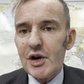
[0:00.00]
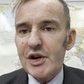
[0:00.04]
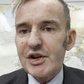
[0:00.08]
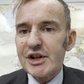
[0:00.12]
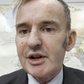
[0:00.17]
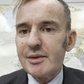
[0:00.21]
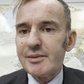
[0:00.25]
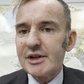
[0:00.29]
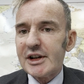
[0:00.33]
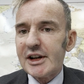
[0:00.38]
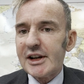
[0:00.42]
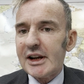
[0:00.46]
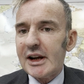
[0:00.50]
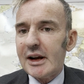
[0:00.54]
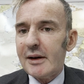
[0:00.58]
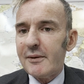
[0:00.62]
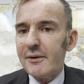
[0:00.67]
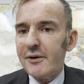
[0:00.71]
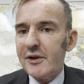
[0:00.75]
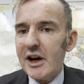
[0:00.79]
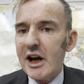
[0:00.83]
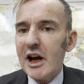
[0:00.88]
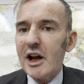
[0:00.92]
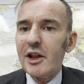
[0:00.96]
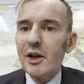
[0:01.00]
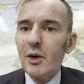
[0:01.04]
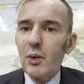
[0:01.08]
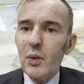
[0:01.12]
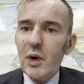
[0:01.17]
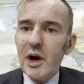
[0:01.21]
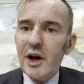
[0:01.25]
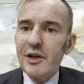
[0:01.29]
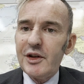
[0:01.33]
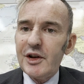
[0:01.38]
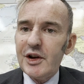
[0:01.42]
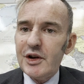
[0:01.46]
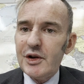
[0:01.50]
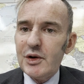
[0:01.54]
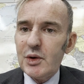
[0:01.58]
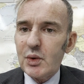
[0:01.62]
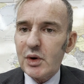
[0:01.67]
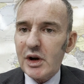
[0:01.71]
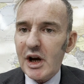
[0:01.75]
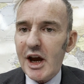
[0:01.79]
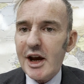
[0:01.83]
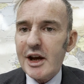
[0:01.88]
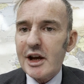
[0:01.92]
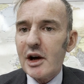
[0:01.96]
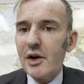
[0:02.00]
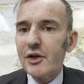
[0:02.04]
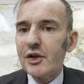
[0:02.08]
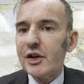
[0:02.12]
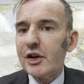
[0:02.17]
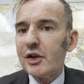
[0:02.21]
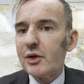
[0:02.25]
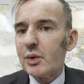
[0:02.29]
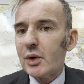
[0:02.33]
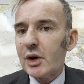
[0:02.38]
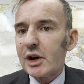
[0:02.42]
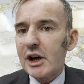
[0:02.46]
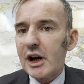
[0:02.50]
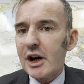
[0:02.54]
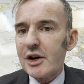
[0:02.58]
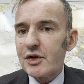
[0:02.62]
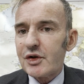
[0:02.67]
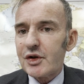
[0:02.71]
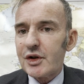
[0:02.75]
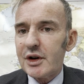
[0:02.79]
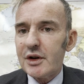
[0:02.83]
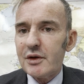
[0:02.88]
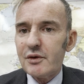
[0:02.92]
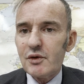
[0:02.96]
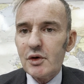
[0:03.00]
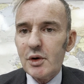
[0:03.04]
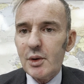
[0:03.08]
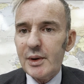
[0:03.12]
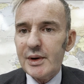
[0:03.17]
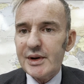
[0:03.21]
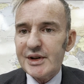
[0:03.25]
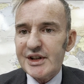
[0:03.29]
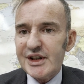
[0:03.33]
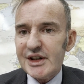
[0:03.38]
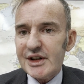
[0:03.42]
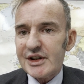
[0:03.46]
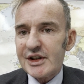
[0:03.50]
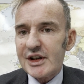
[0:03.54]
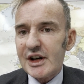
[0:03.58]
it seems a little unfair that where the UK goes into a country and ruins it,